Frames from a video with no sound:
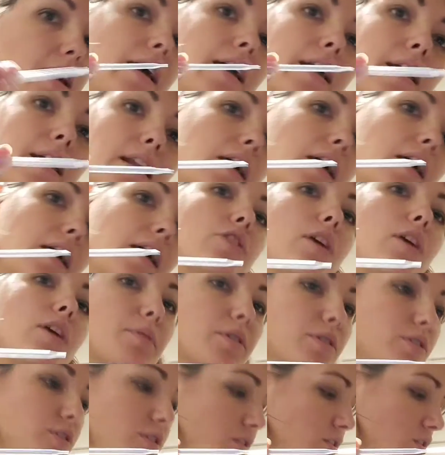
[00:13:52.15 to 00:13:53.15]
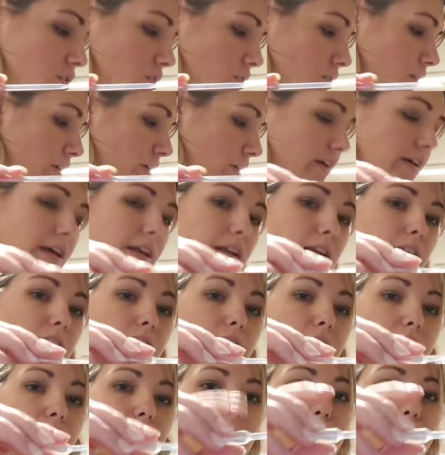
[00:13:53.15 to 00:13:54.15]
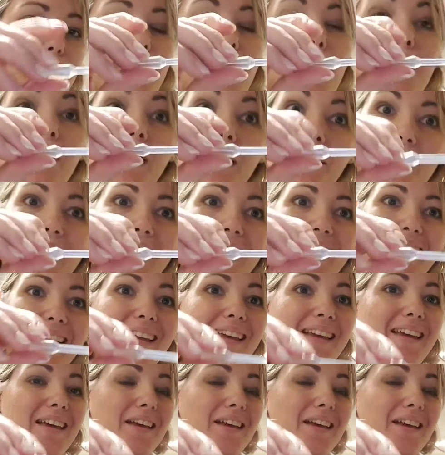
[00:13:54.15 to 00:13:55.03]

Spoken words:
an eyedropper just to go ahead and, or a pipette